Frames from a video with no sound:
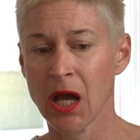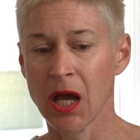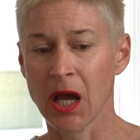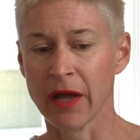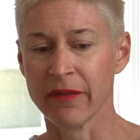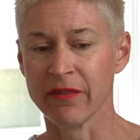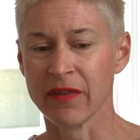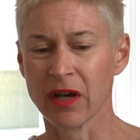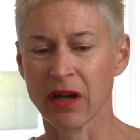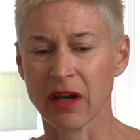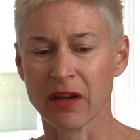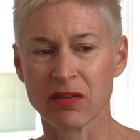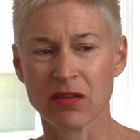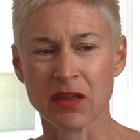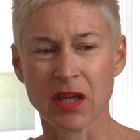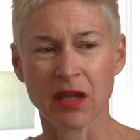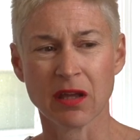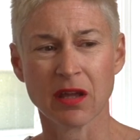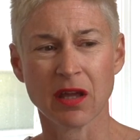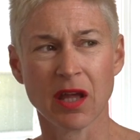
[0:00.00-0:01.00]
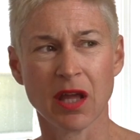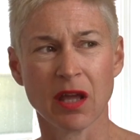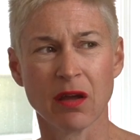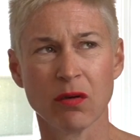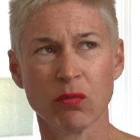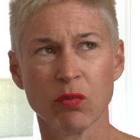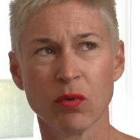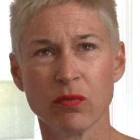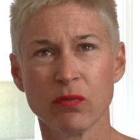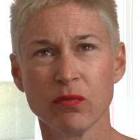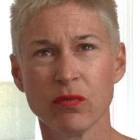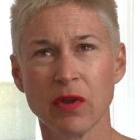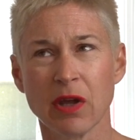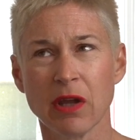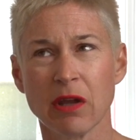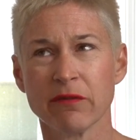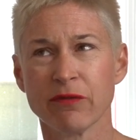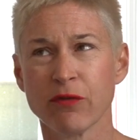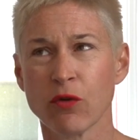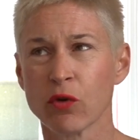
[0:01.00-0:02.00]
And then I think
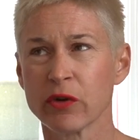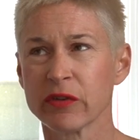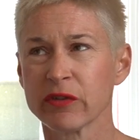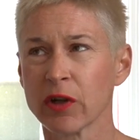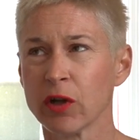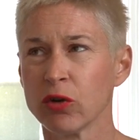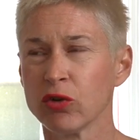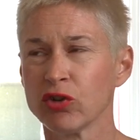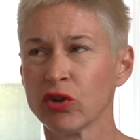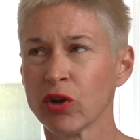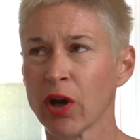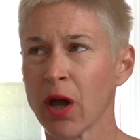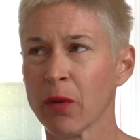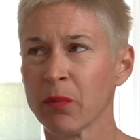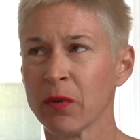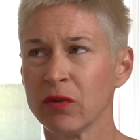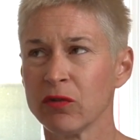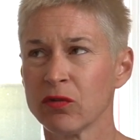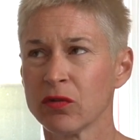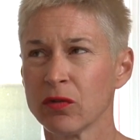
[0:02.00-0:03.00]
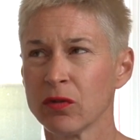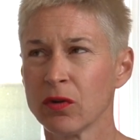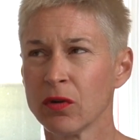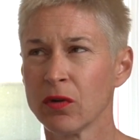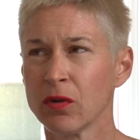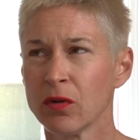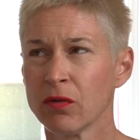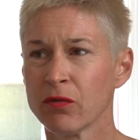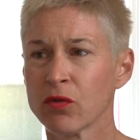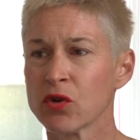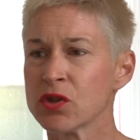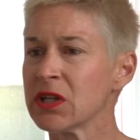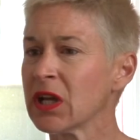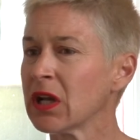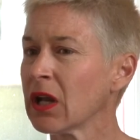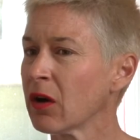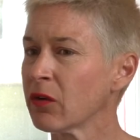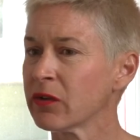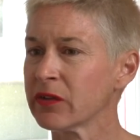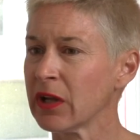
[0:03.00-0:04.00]
the enforced closure happened
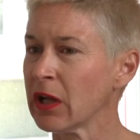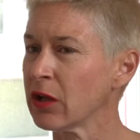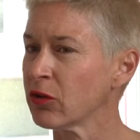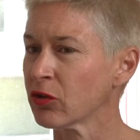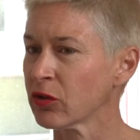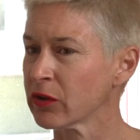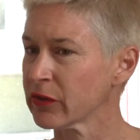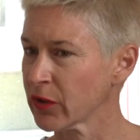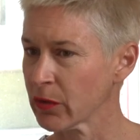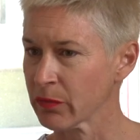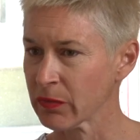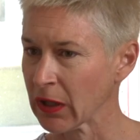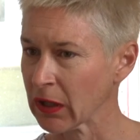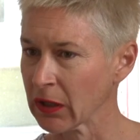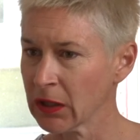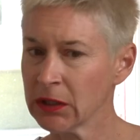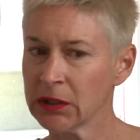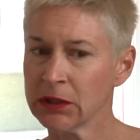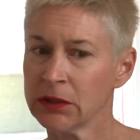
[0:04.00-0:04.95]
48 hours later or something.